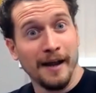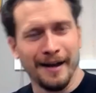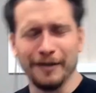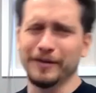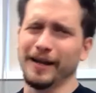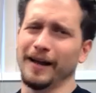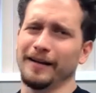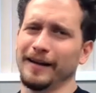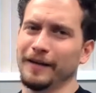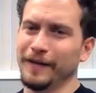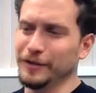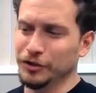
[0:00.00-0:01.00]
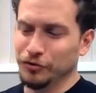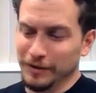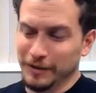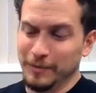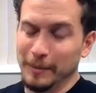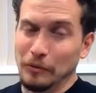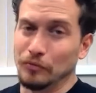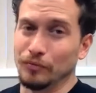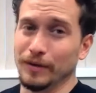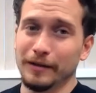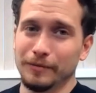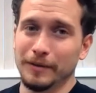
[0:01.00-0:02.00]
And I look at it like if I just treat these people
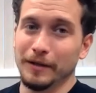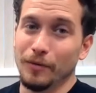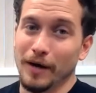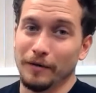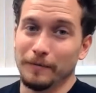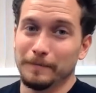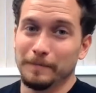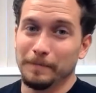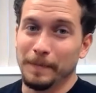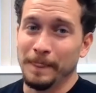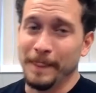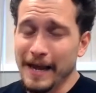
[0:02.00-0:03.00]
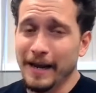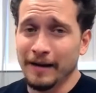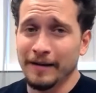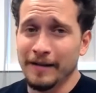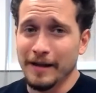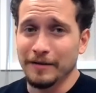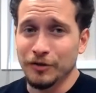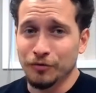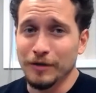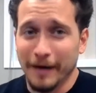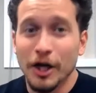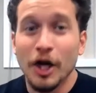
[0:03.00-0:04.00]
really, really well, they can then
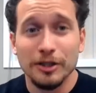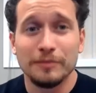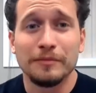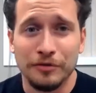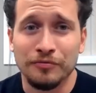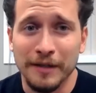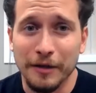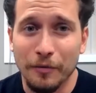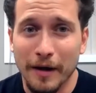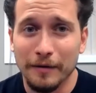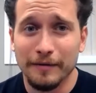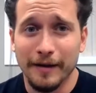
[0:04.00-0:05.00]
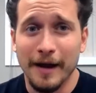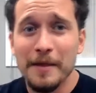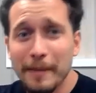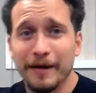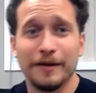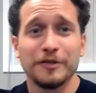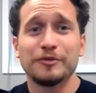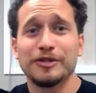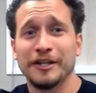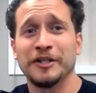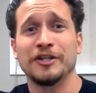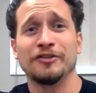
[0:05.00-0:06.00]
treat my customers really well. And then my customers
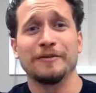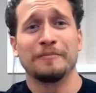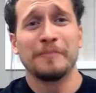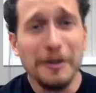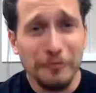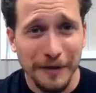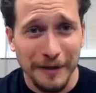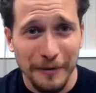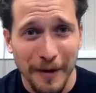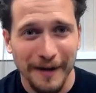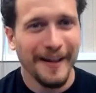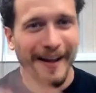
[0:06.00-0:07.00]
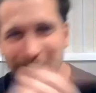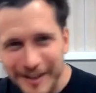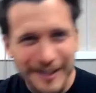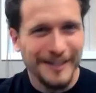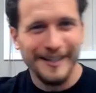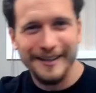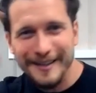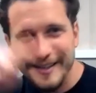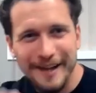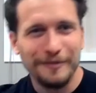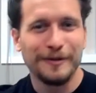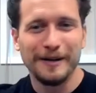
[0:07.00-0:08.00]
can treat me really well. And it's just the
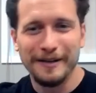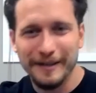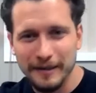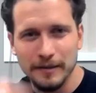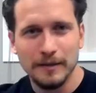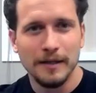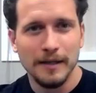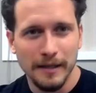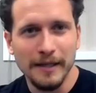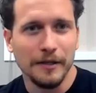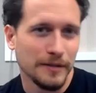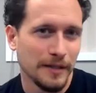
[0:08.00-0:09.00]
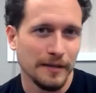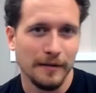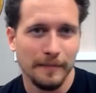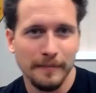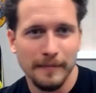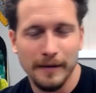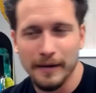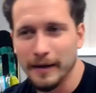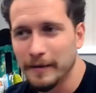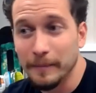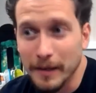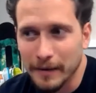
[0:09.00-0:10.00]
never-ending ecosystem.
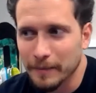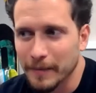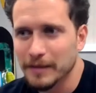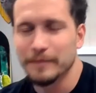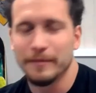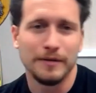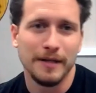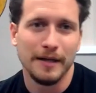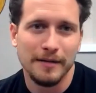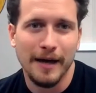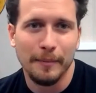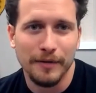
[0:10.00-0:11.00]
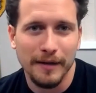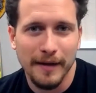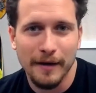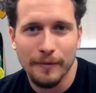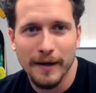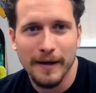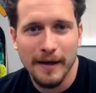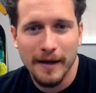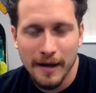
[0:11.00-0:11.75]
And to me, that makes the most sense to operate that way.